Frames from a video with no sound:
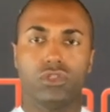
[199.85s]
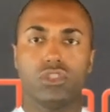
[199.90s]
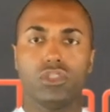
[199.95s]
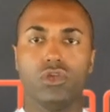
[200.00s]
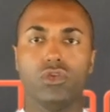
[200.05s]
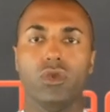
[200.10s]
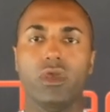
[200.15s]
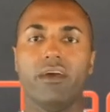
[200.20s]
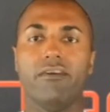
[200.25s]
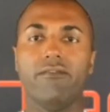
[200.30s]
So
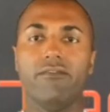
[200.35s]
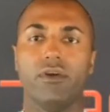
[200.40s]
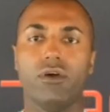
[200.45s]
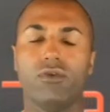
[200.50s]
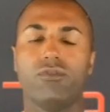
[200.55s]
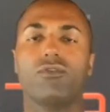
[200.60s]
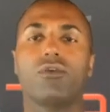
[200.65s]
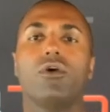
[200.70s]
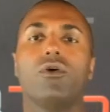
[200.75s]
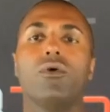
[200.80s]
you have
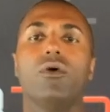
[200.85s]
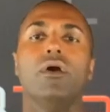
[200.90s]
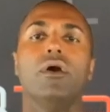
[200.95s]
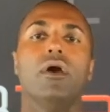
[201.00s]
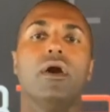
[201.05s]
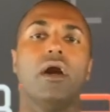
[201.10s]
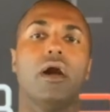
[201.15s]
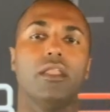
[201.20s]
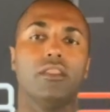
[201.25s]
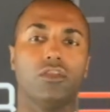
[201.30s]
Velcro
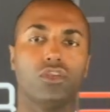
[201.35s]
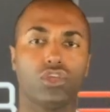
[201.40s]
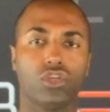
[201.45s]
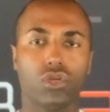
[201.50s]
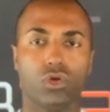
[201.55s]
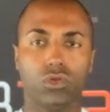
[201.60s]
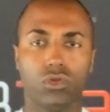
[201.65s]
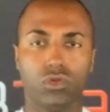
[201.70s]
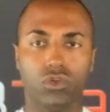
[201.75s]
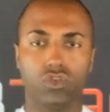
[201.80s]
on the
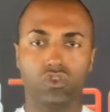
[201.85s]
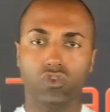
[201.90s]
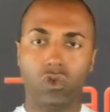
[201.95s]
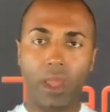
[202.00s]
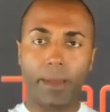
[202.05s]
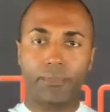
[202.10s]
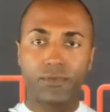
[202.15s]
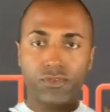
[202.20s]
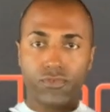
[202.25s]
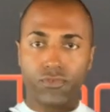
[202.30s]
shoulder straps,